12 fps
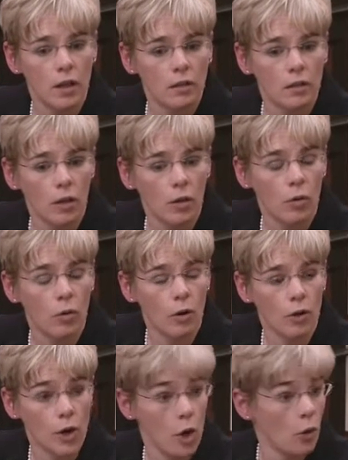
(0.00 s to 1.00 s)
low
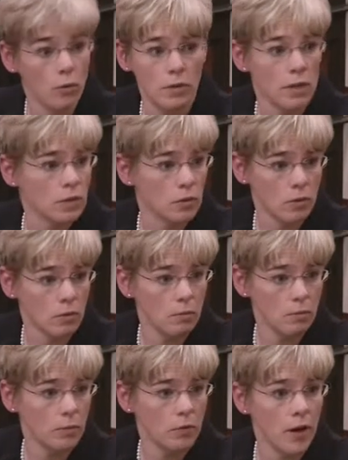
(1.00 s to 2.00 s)
or no dental
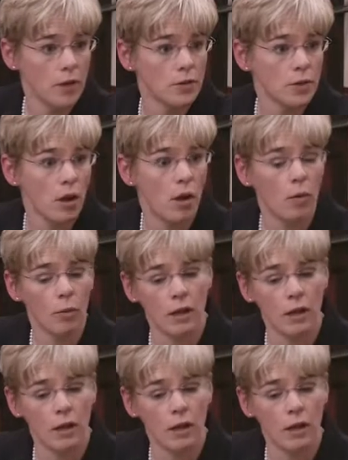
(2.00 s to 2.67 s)
providers at all,